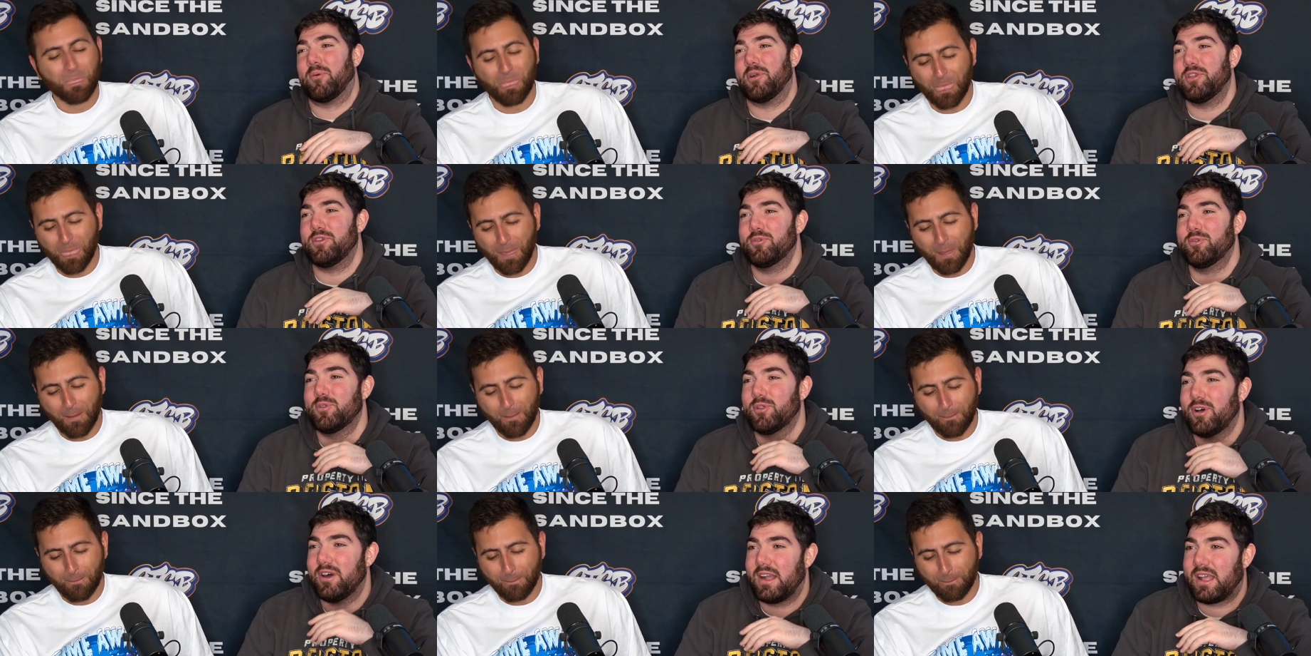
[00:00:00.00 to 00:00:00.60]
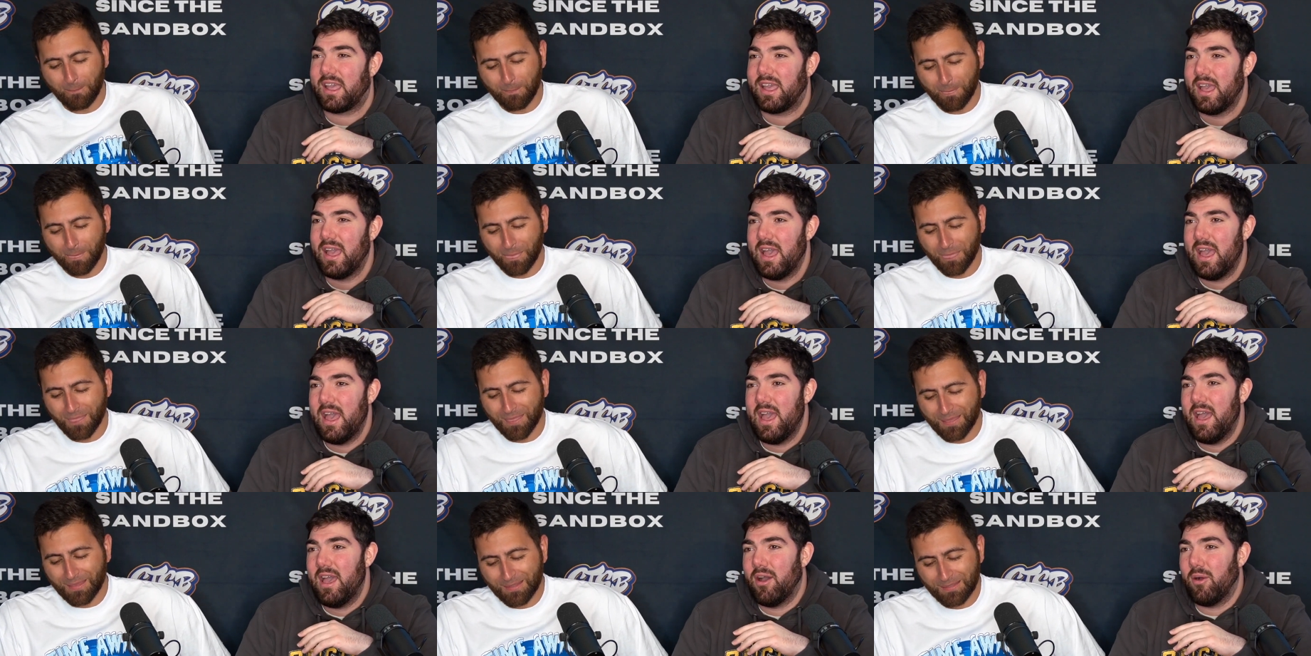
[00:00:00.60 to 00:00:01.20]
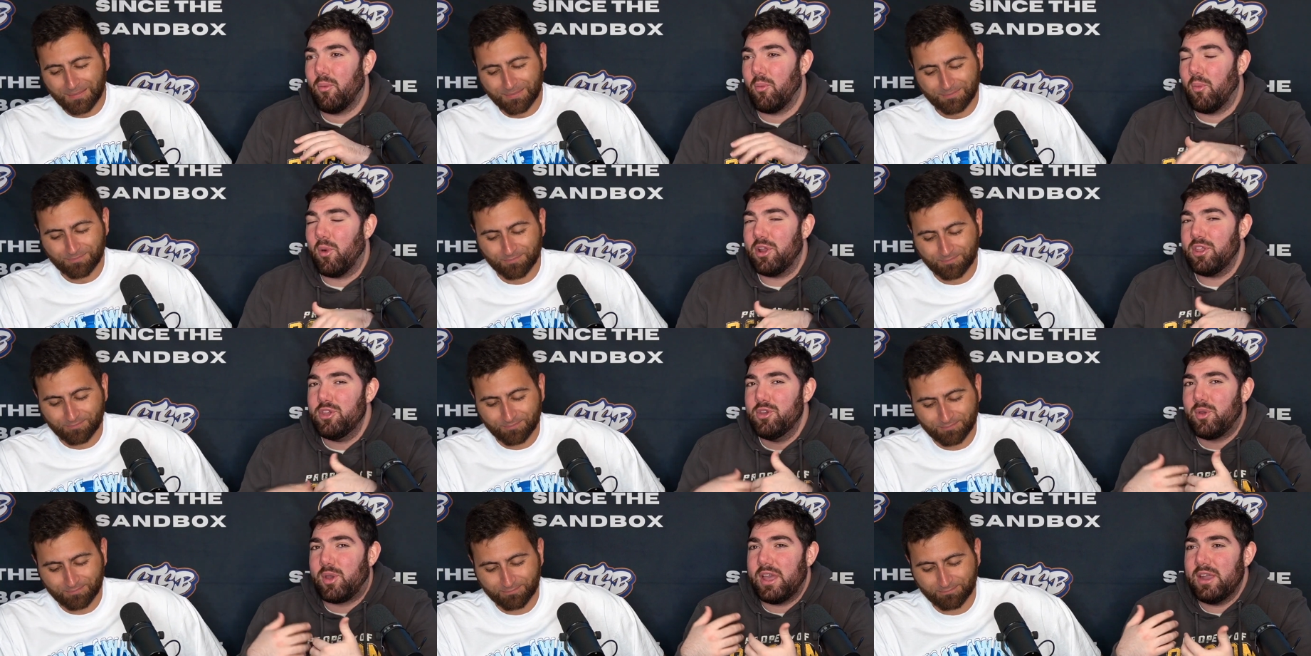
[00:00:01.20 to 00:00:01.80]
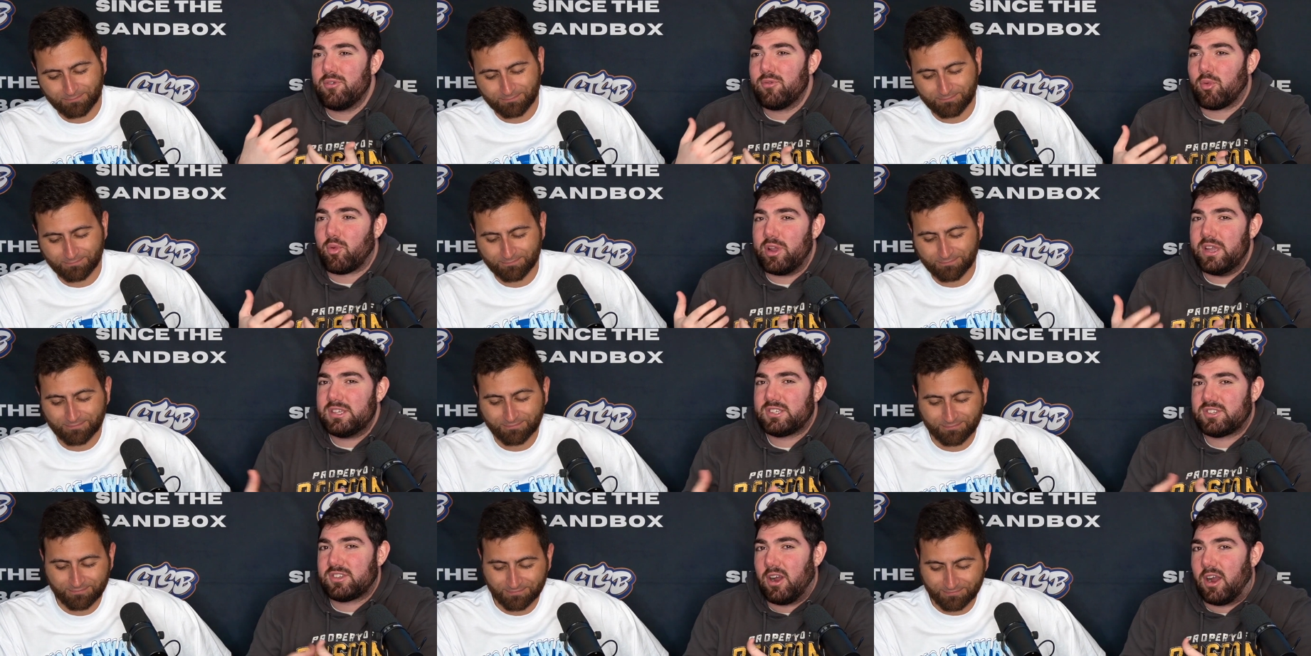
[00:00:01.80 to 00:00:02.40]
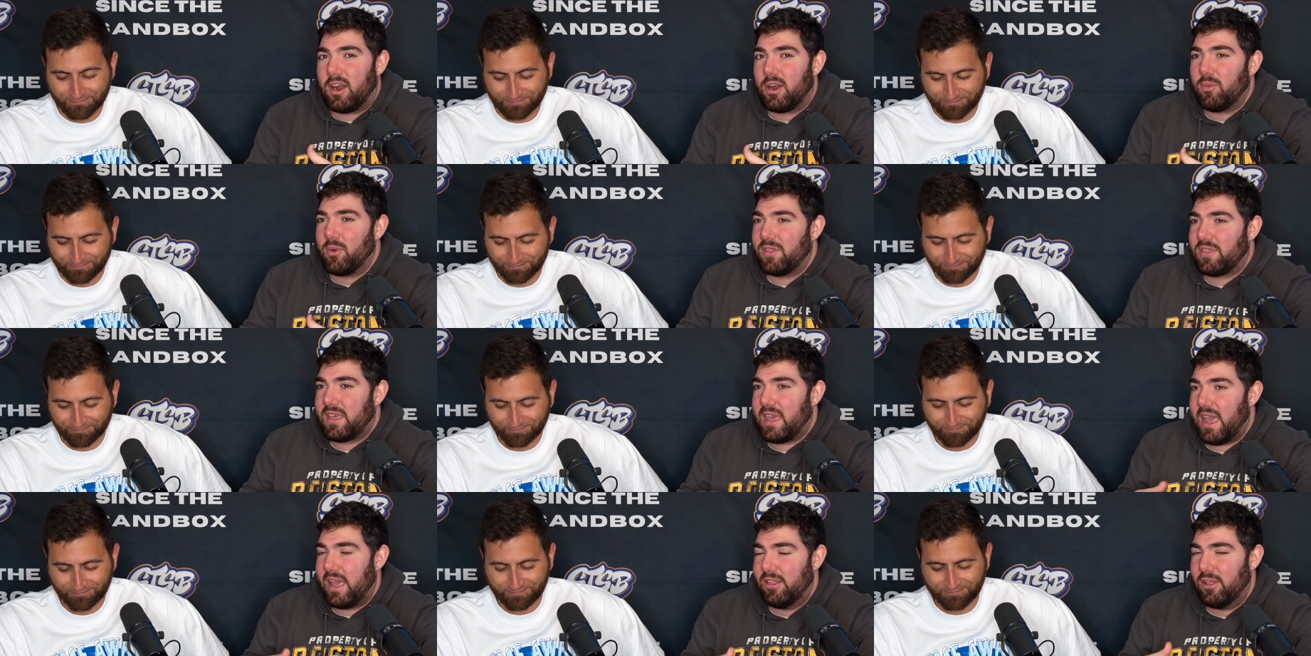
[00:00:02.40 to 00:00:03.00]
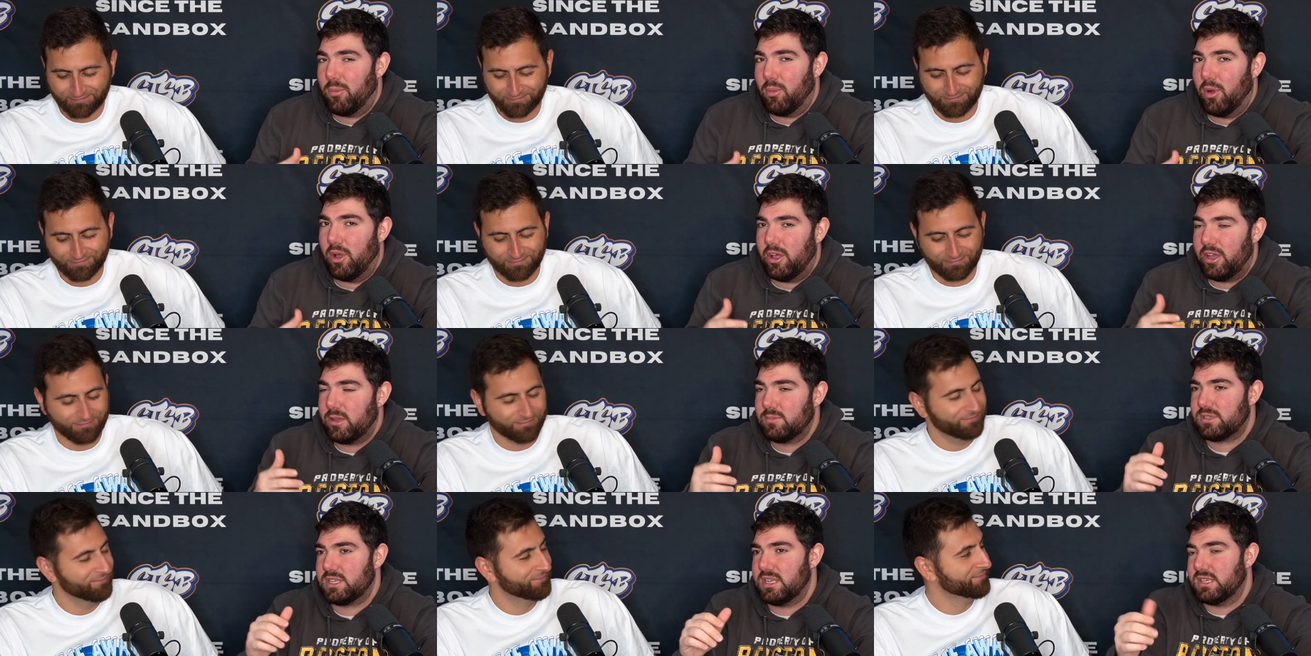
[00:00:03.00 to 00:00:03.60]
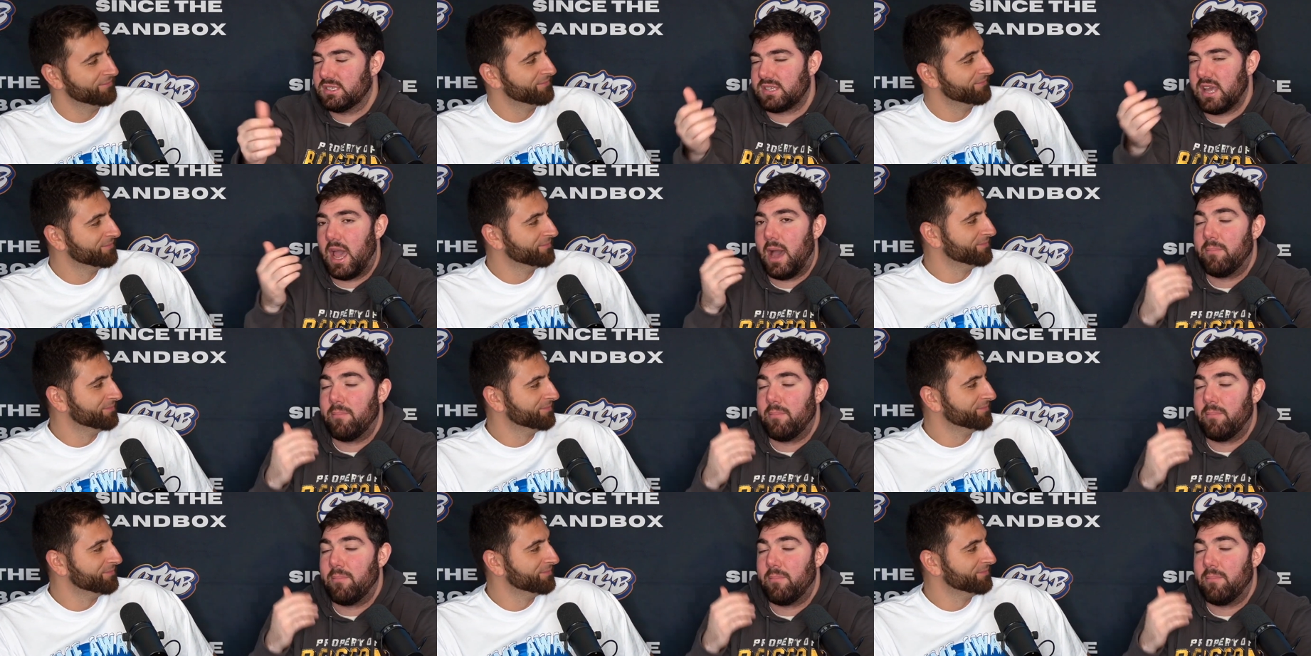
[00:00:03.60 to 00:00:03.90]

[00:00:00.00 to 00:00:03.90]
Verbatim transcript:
Speaker 1: When you look, when you can restart with Caleb Williams and you say,